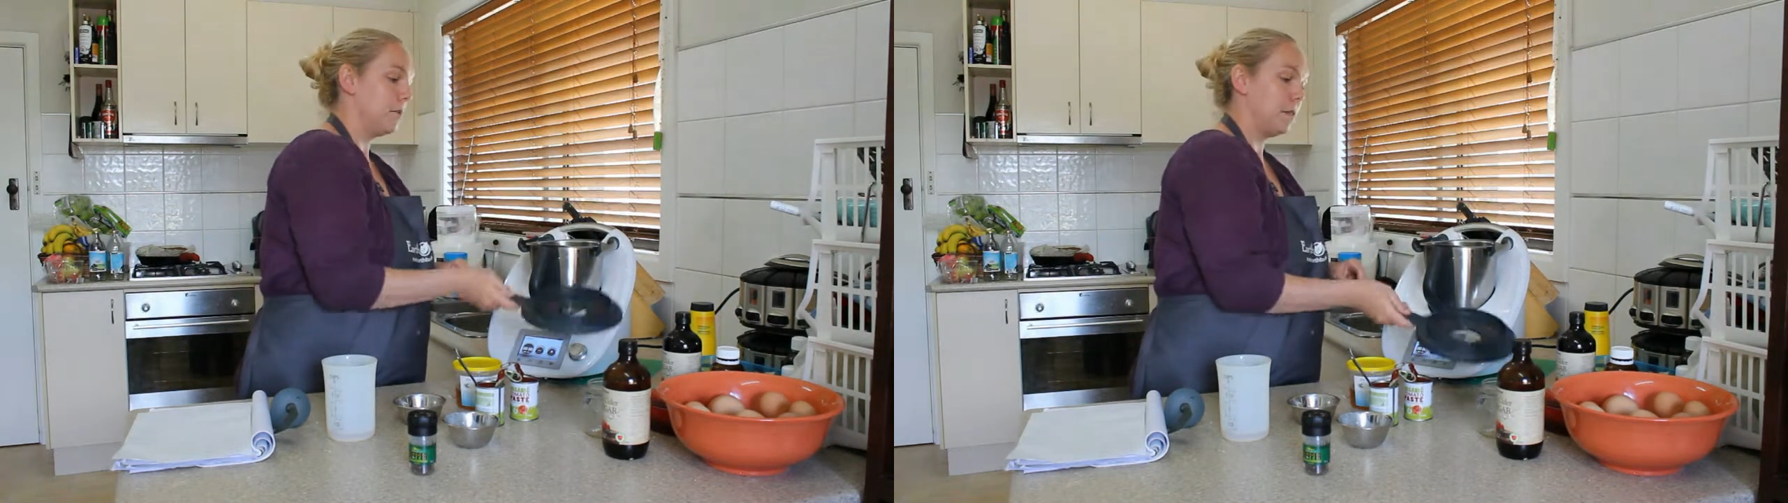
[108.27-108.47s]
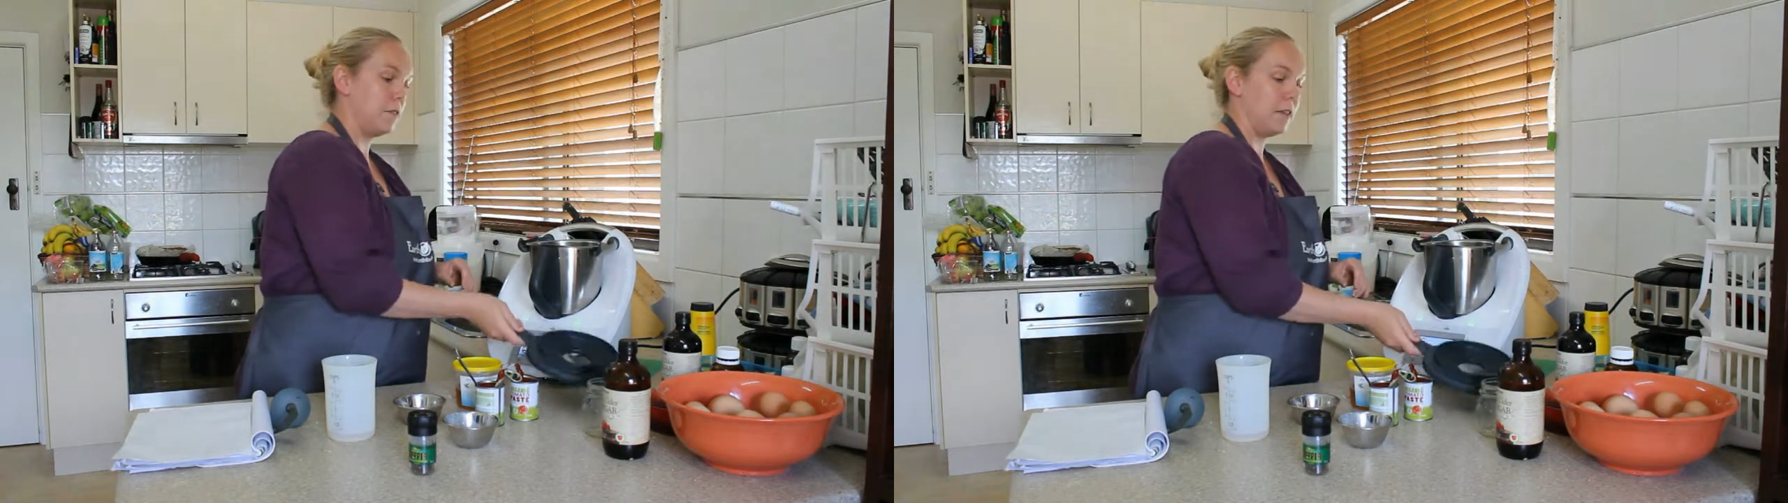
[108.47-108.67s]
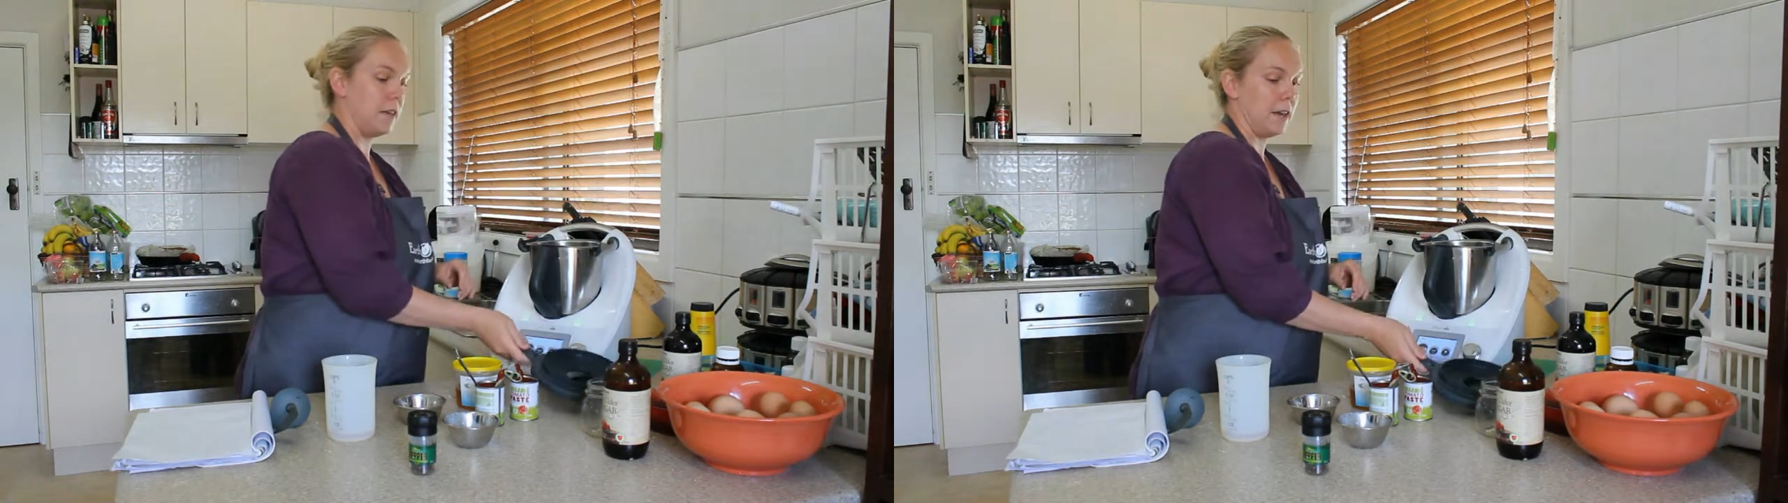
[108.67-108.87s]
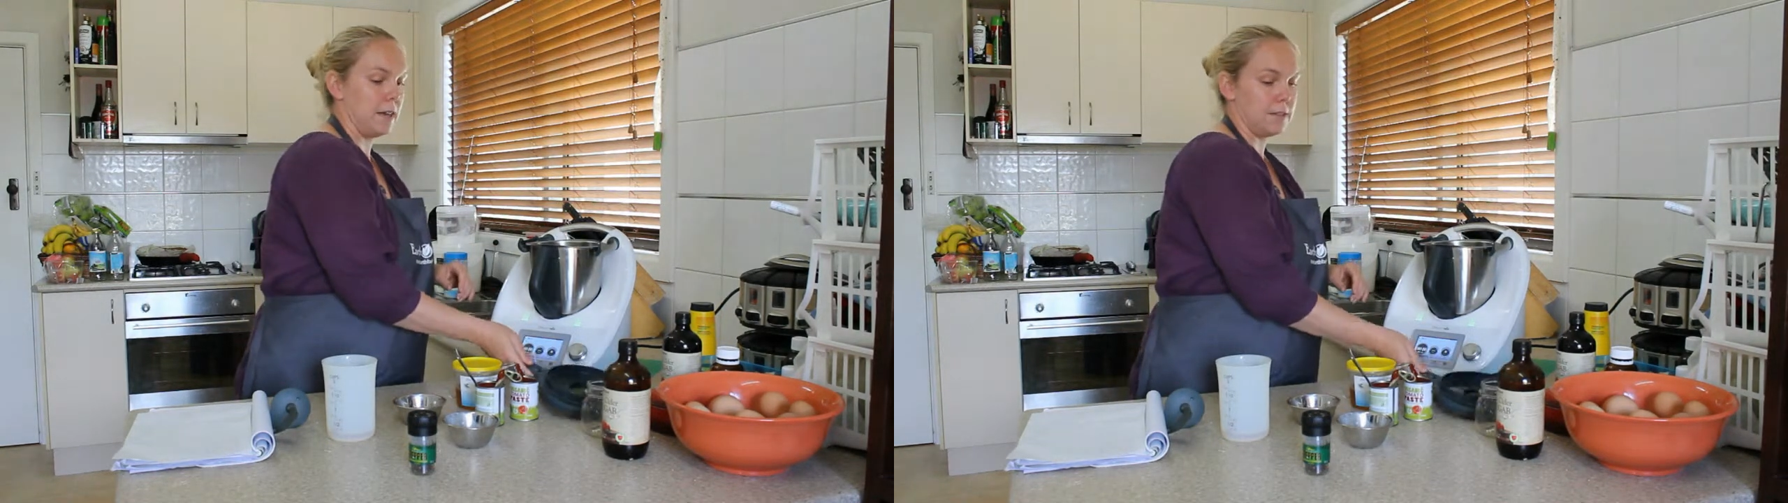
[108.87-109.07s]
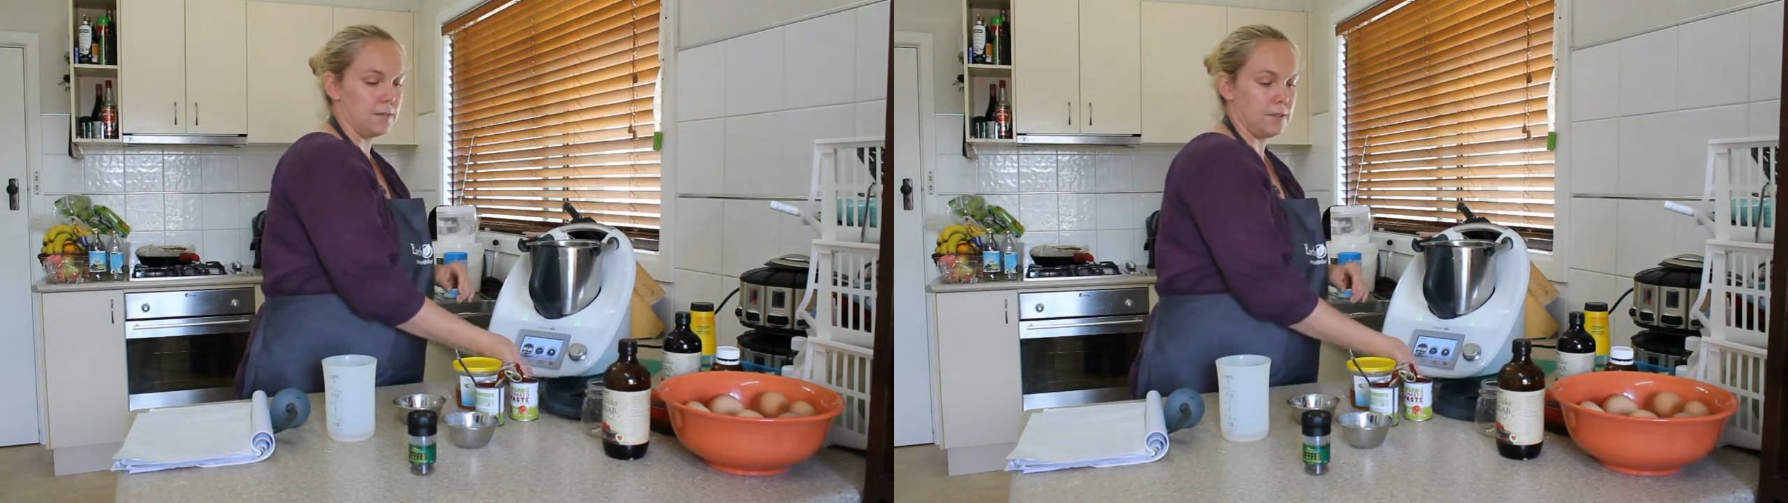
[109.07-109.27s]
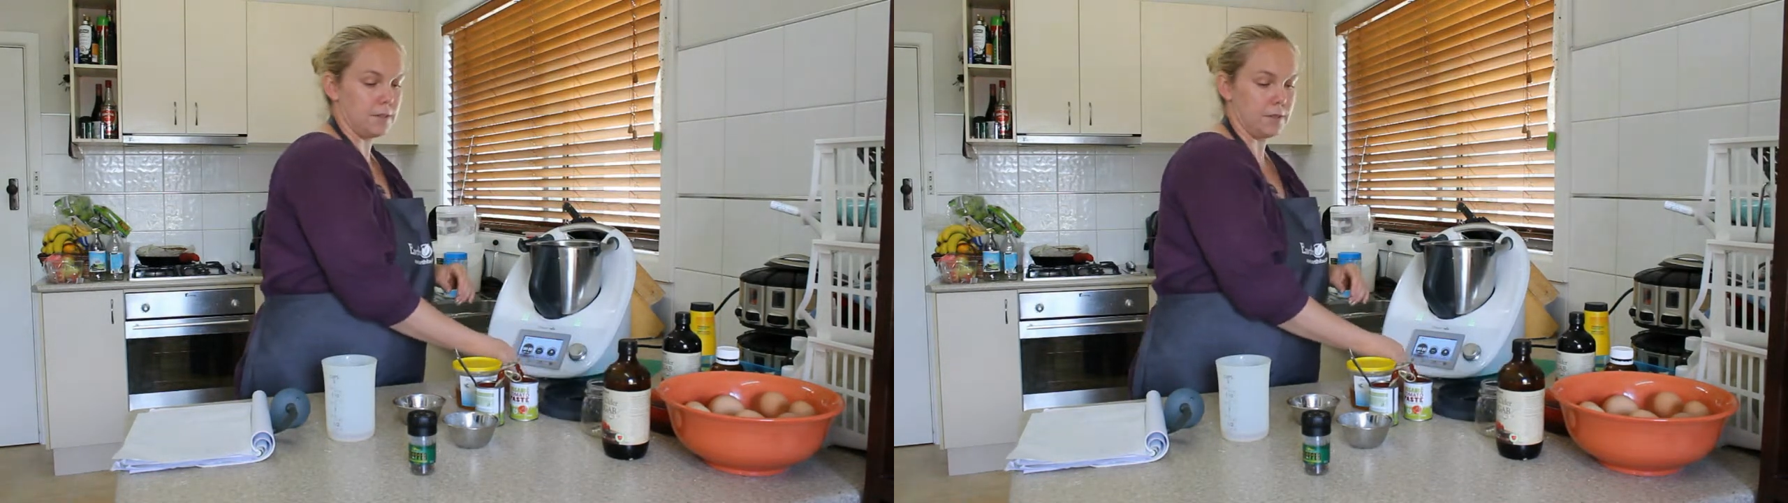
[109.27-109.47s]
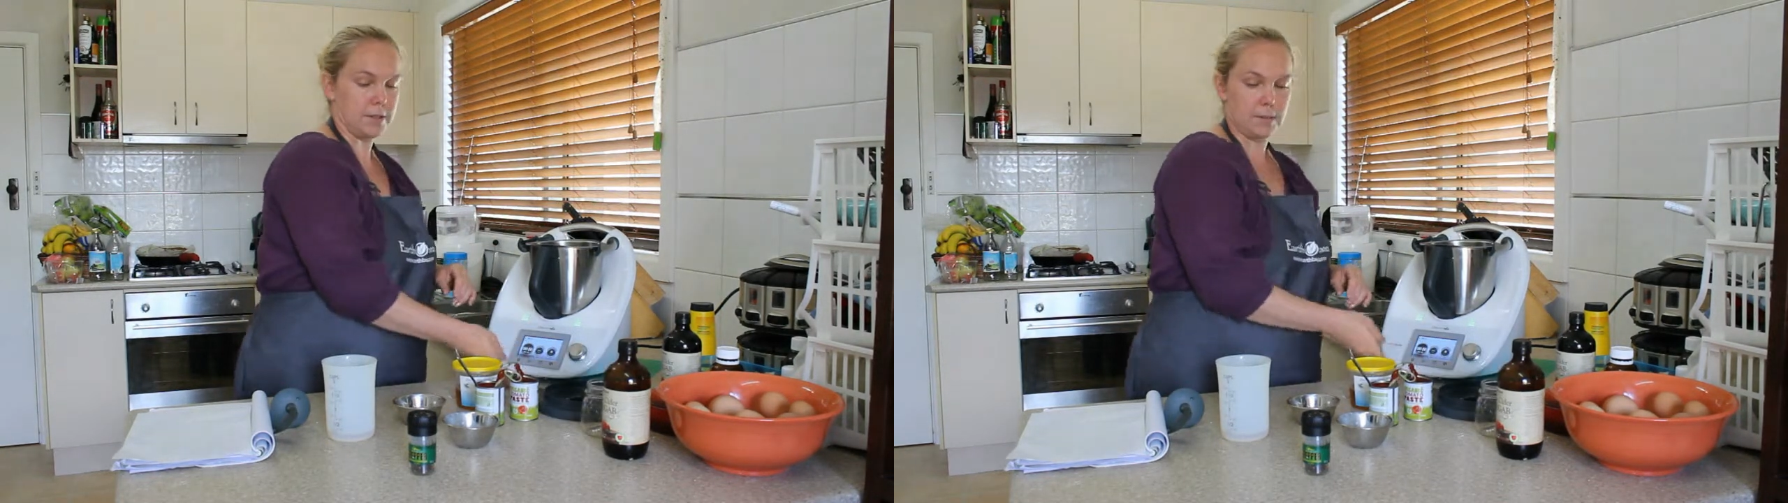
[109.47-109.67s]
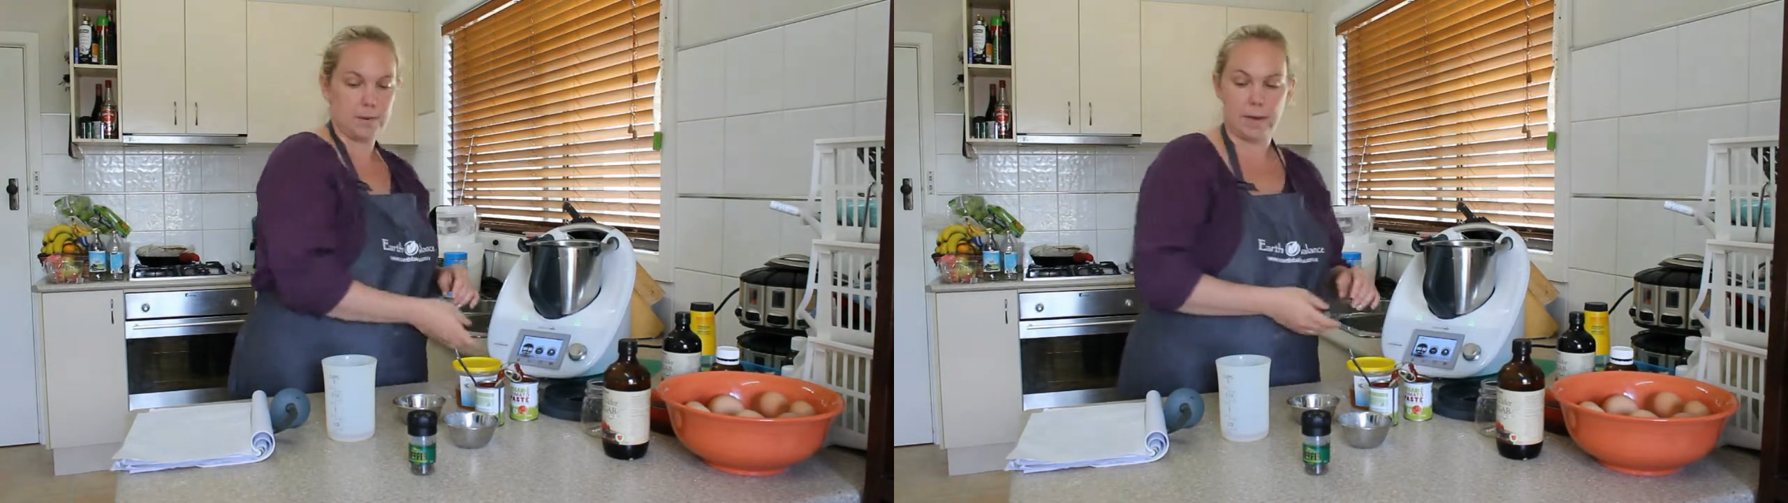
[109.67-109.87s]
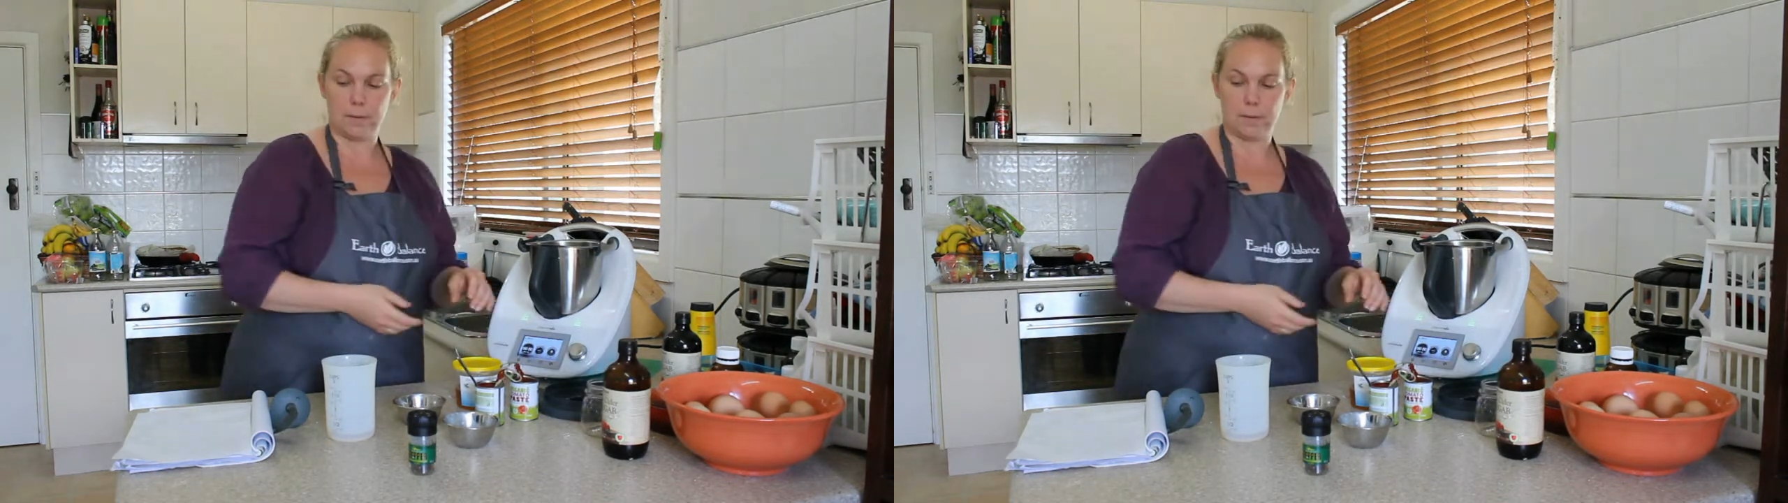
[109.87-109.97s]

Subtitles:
But for the ease of this recipe,